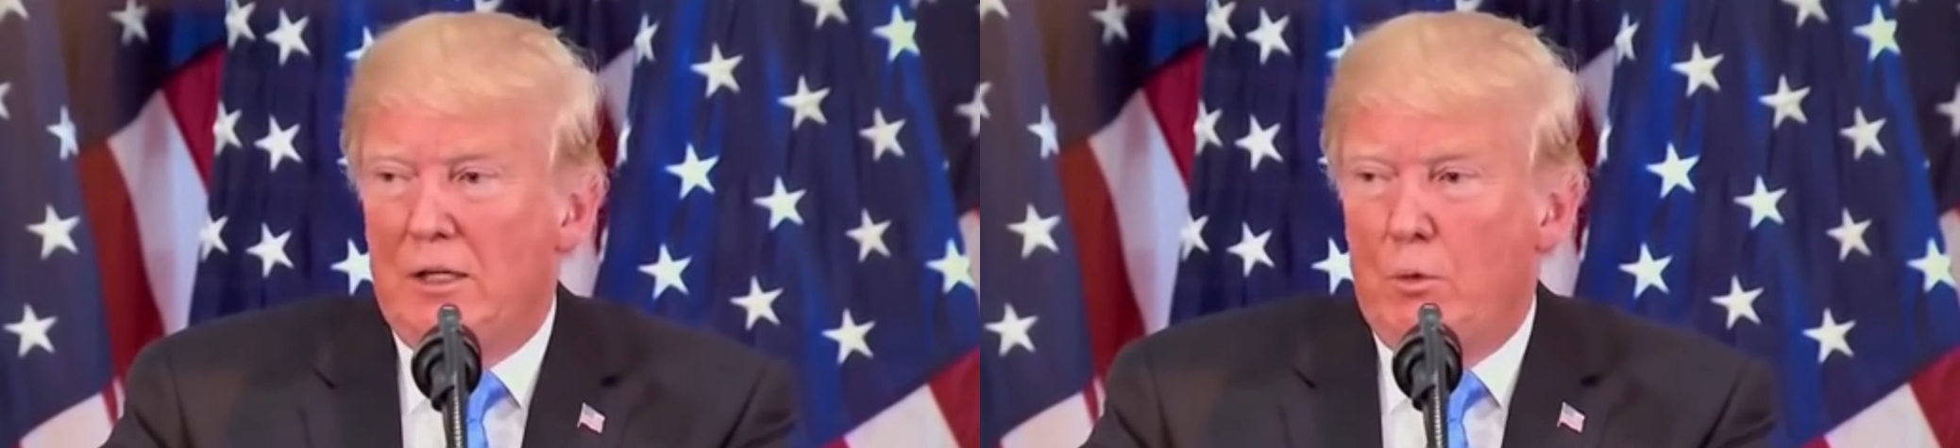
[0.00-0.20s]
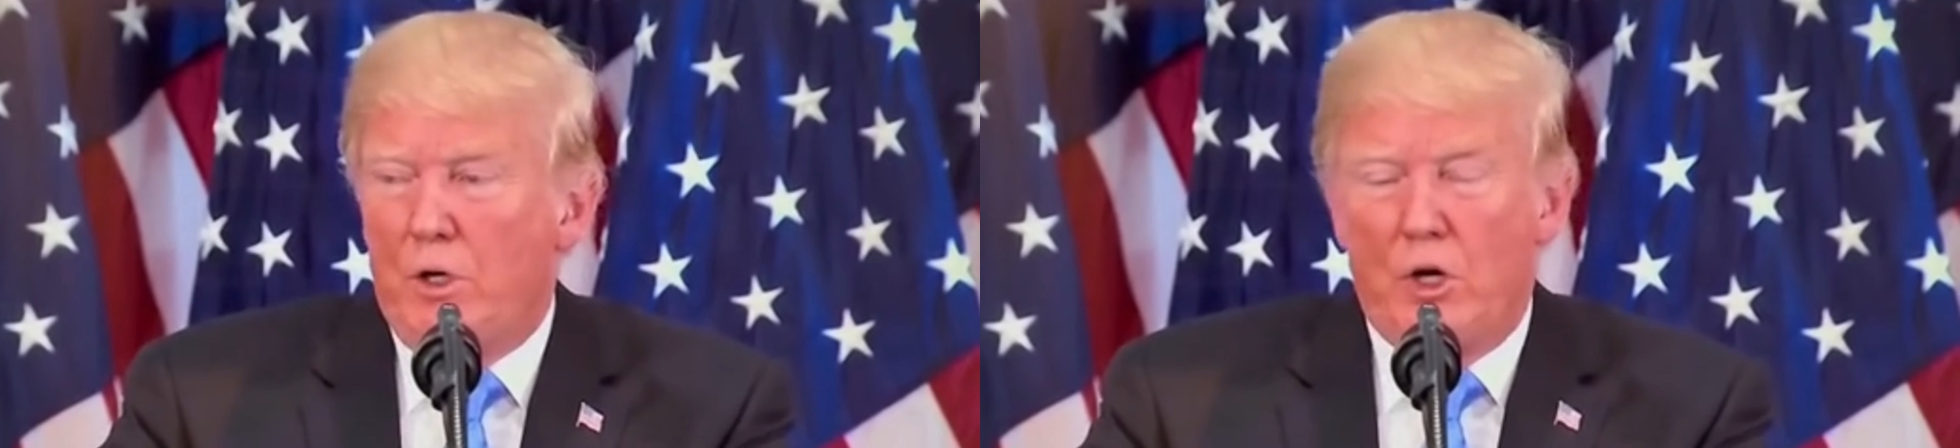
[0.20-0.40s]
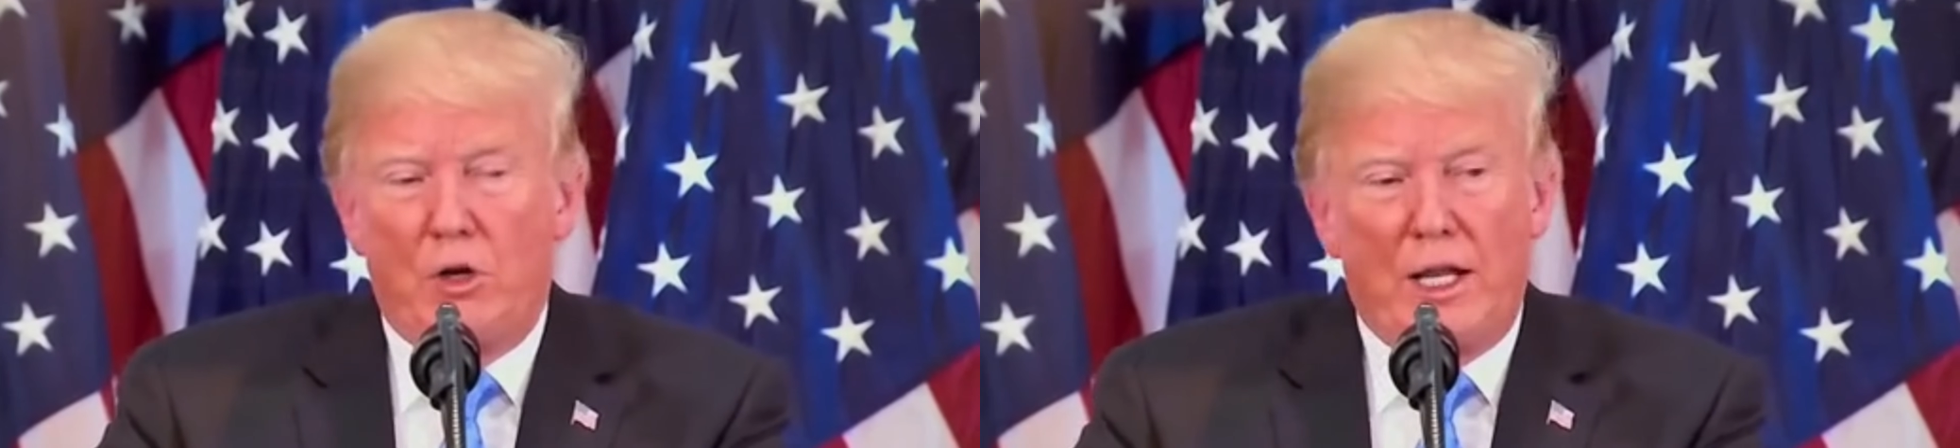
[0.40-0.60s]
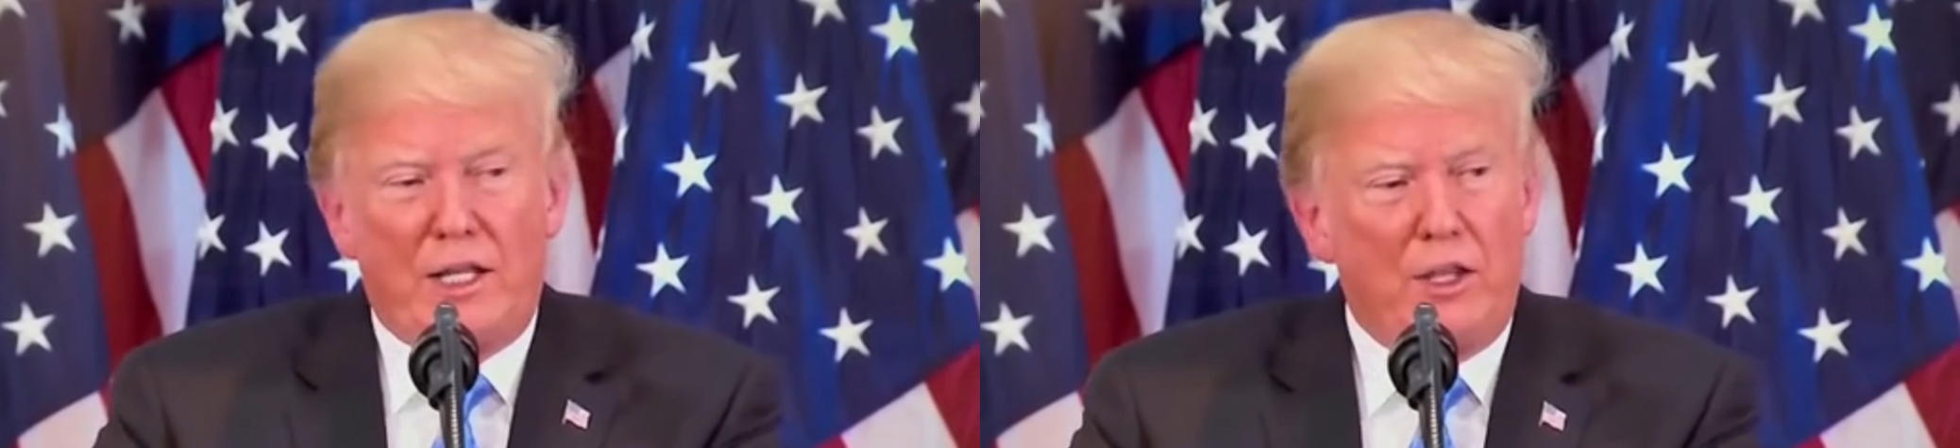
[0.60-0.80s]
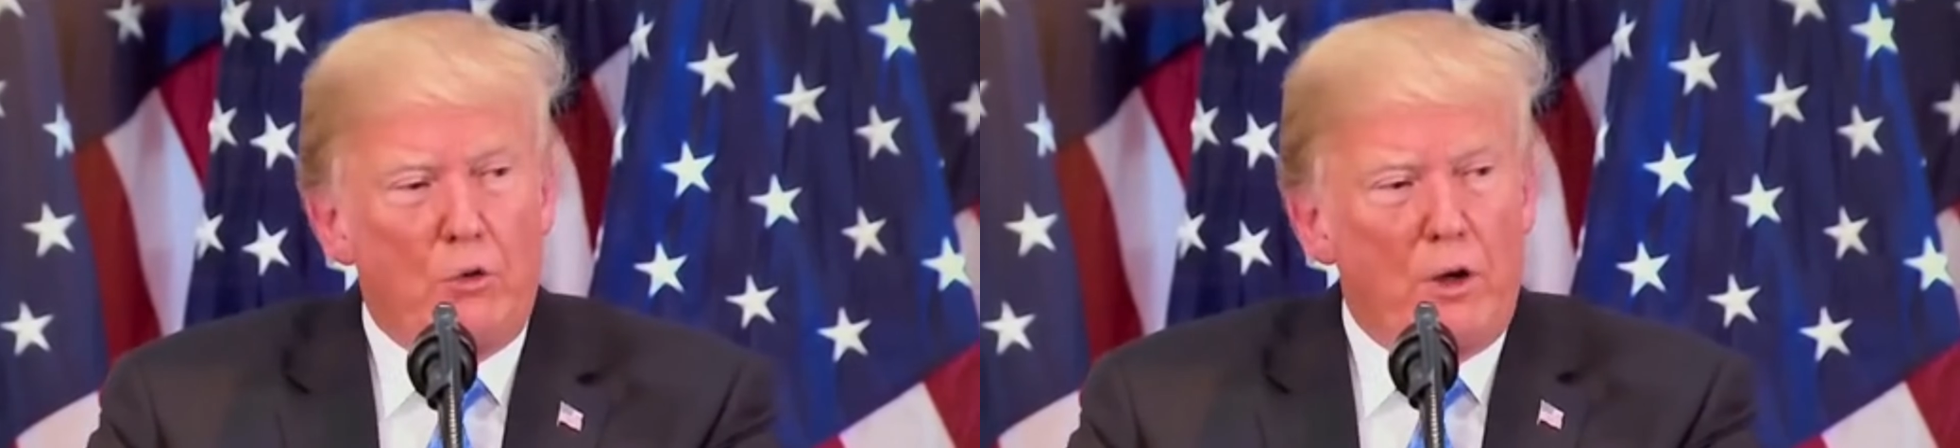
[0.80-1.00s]
We don't
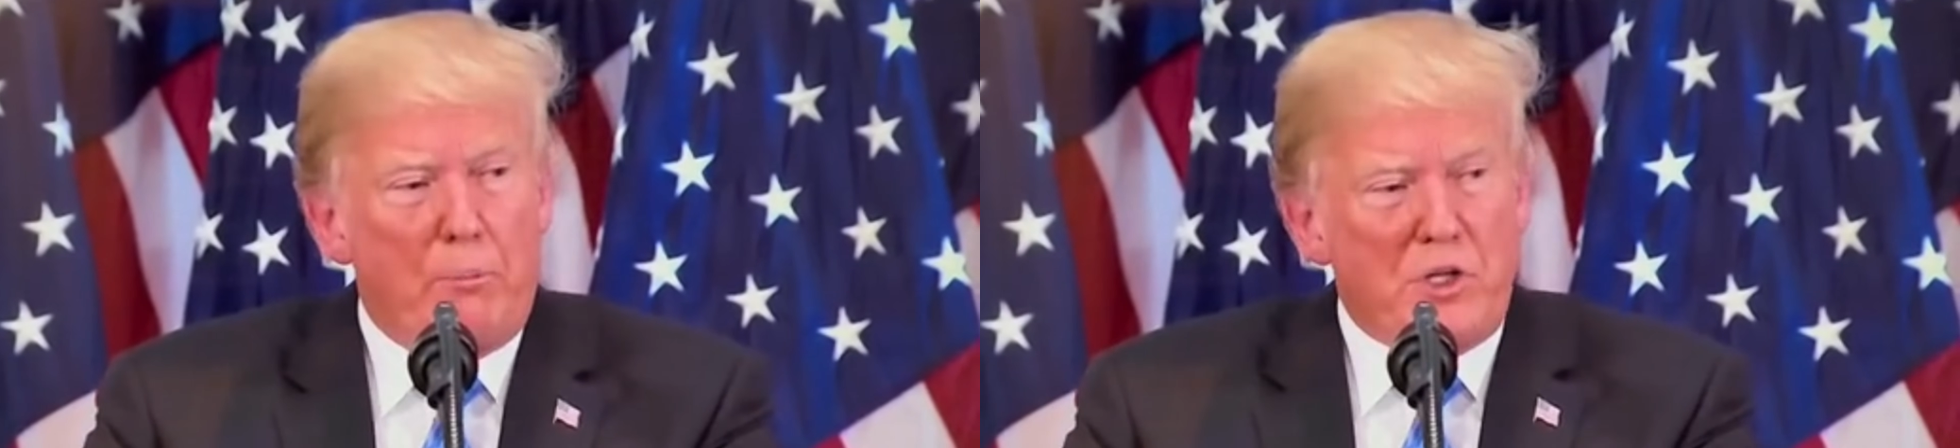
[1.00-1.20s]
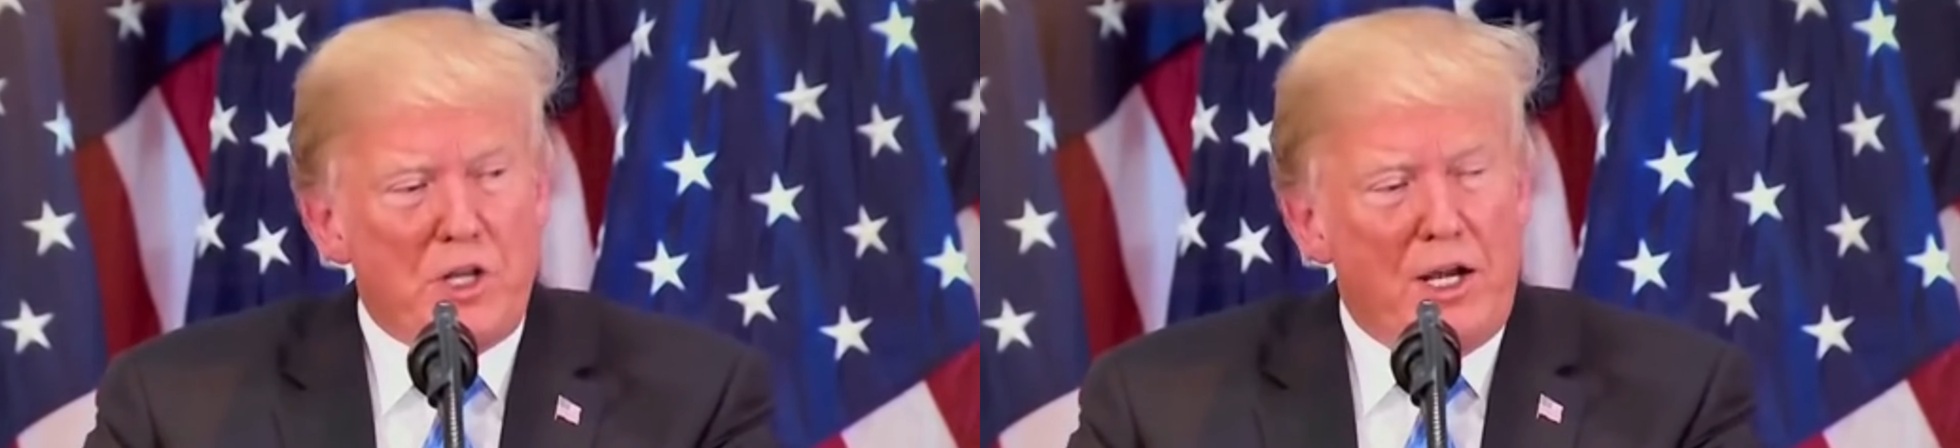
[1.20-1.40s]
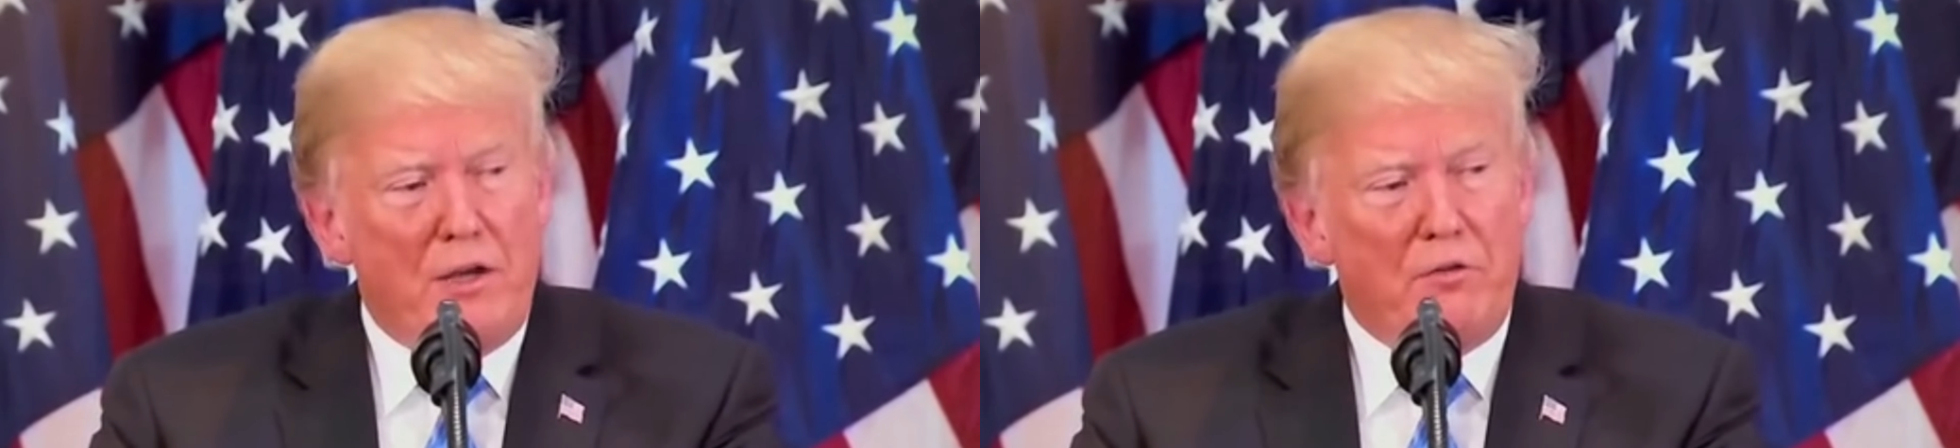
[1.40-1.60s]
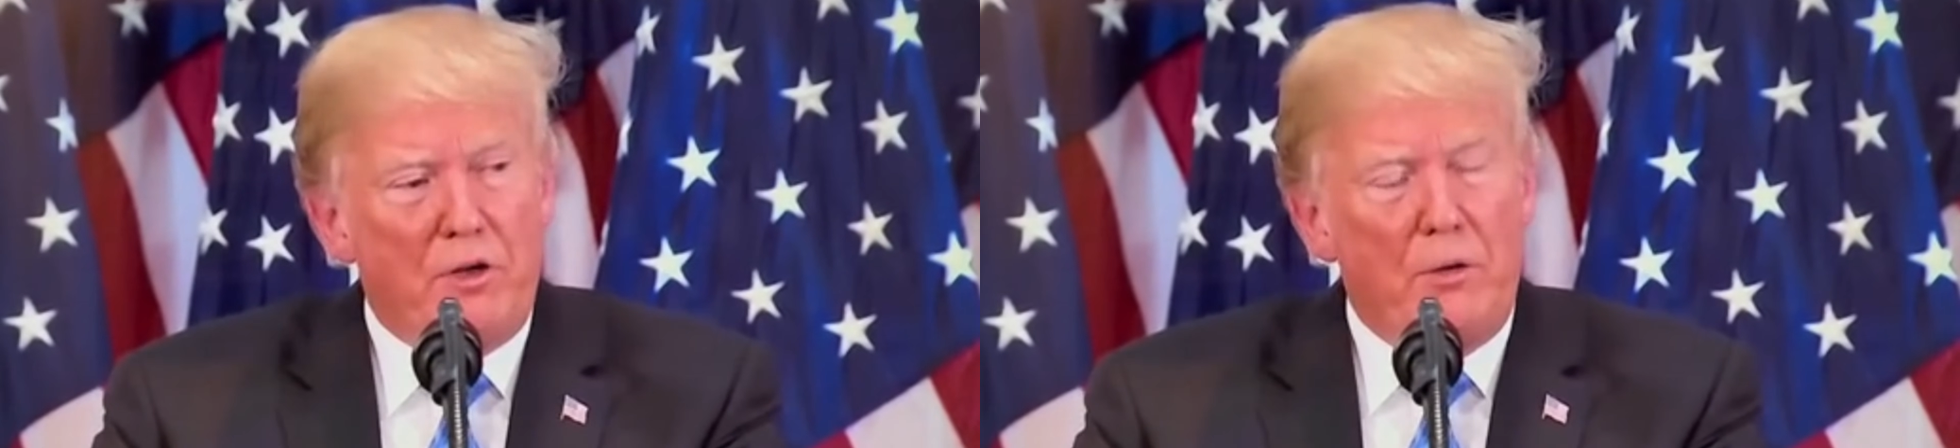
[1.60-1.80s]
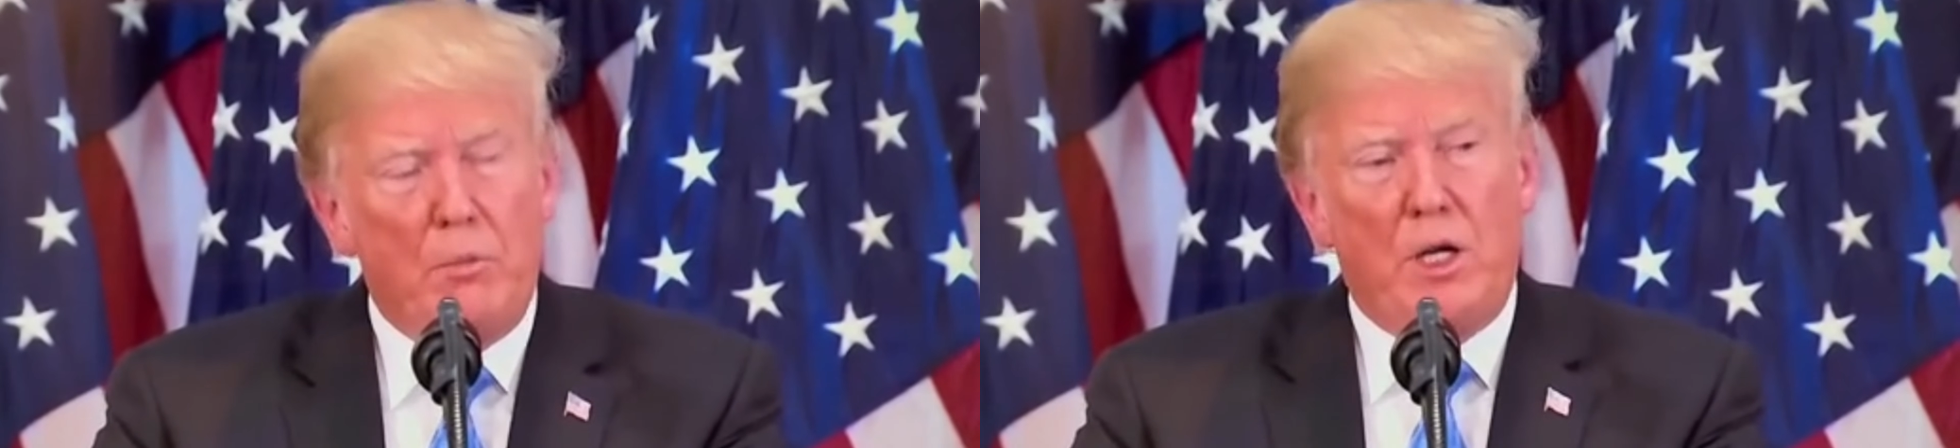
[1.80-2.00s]
like their representative
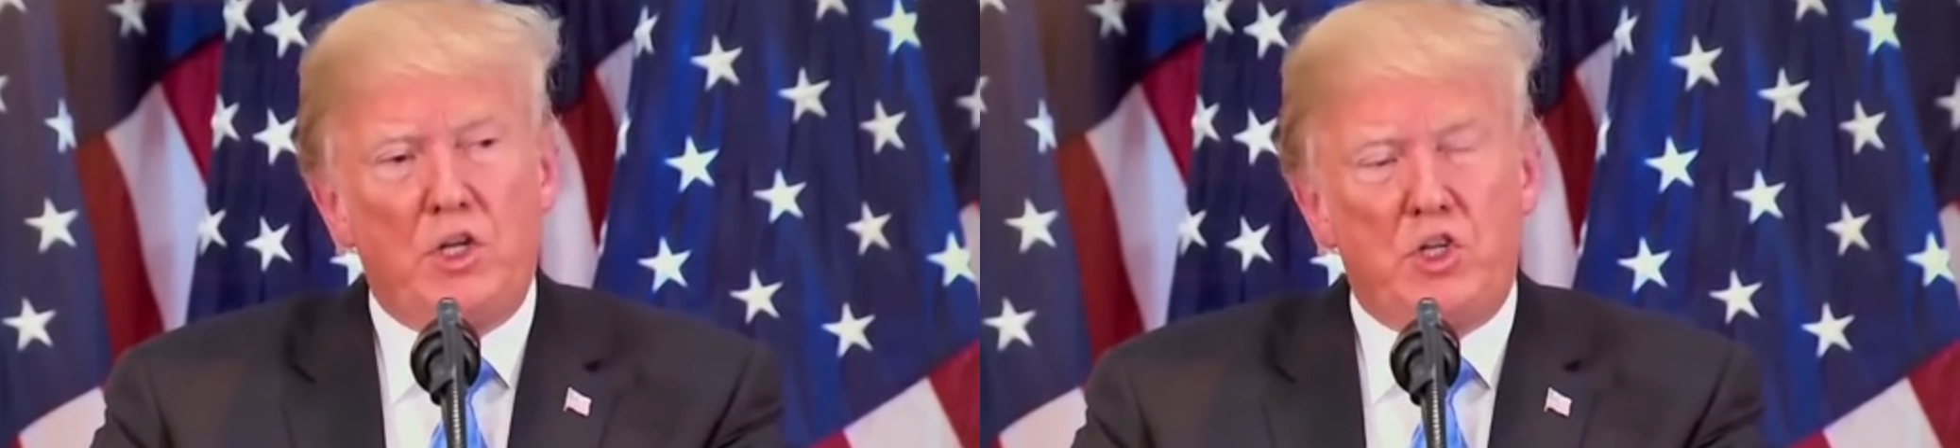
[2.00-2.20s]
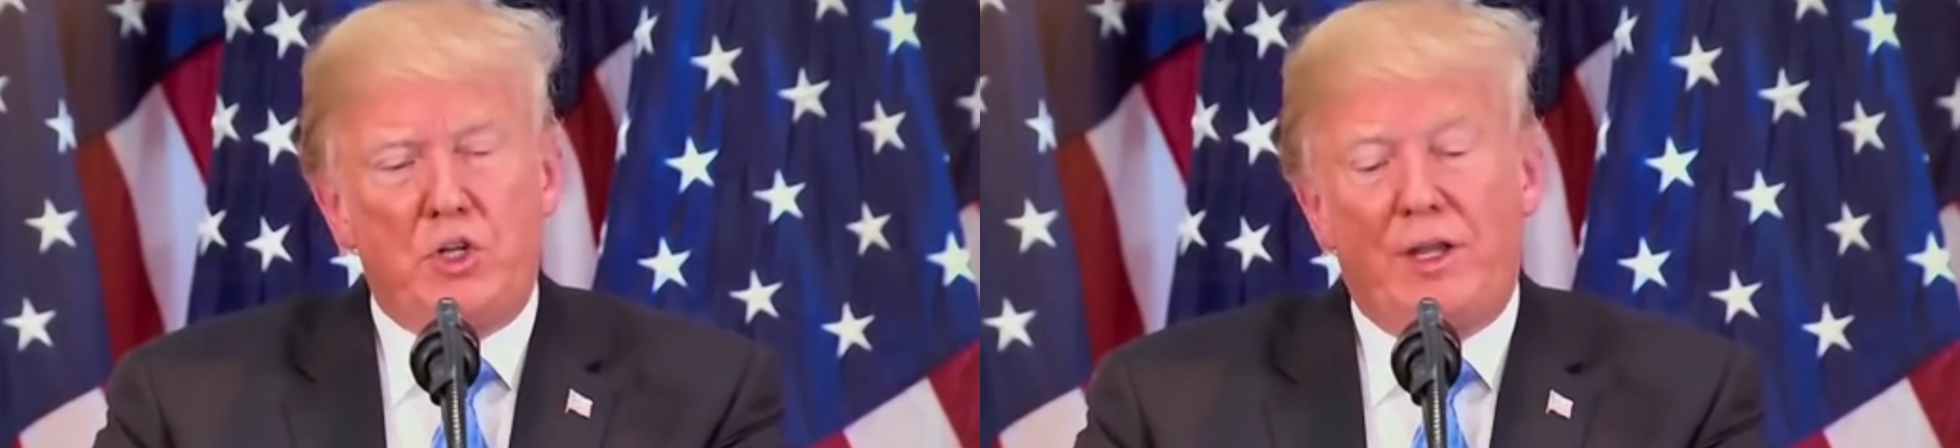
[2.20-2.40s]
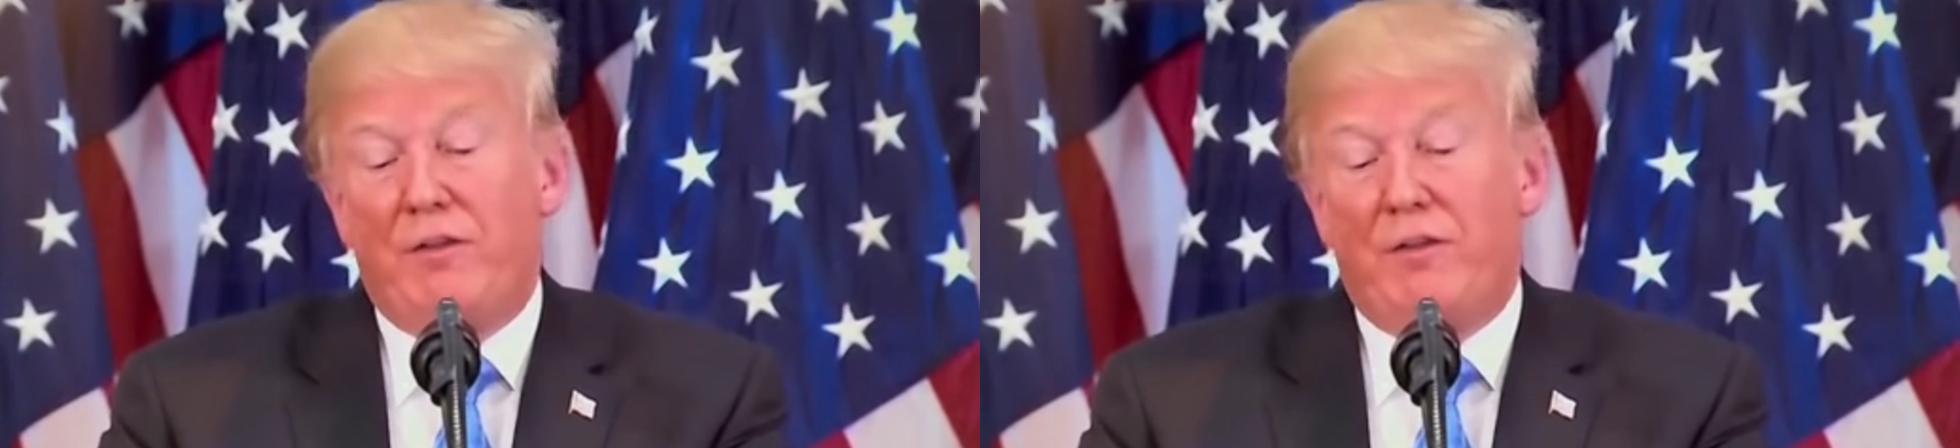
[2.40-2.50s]
very much.